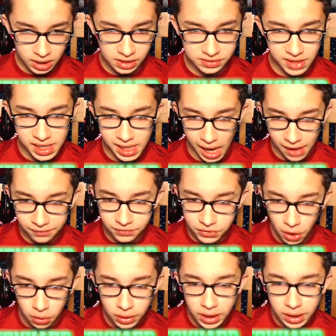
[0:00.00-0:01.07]
Because, like, I've
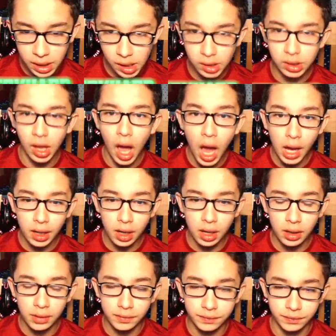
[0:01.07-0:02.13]
donated a lot
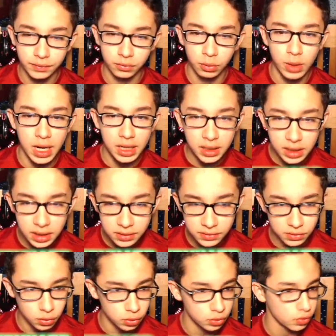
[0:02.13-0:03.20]
of grannies
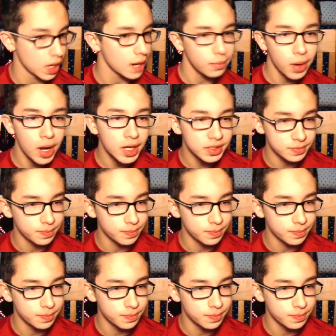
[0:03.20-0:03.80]
or grandmas,